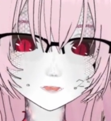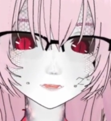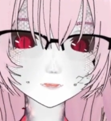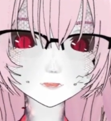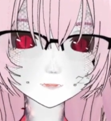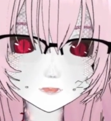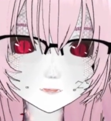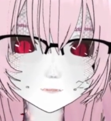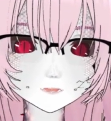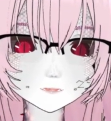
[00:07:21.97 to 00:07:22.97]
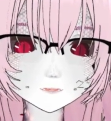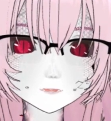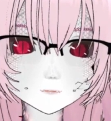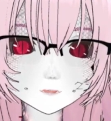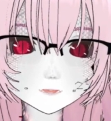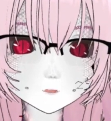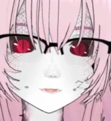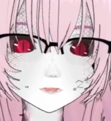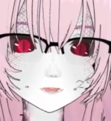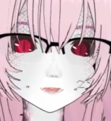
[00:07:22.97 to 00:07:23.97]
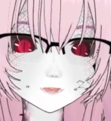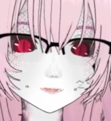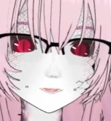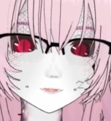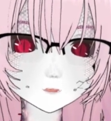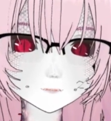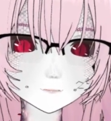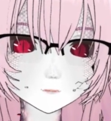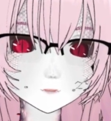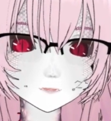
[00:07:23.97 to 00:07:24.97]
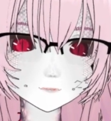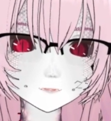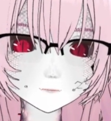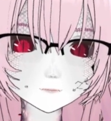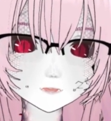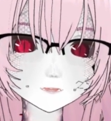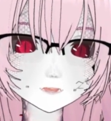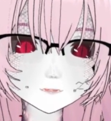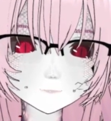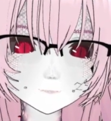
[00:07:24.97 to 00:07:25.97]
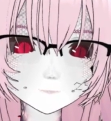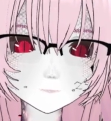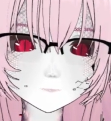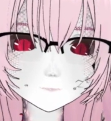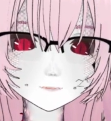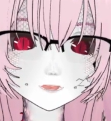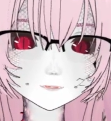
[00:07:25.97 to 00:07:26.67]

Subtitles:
predicted that Vegapunk had a safety protocol in plan just in